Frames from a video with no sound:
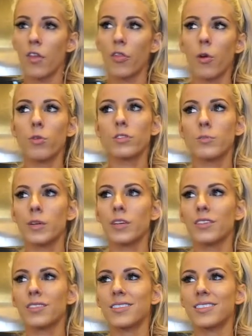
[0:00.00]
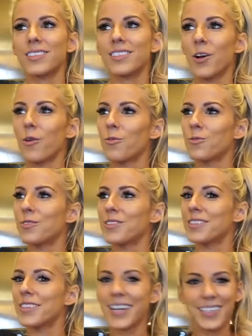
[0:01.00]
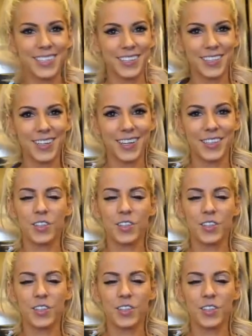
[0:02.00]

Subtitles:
those meals don't taste as good.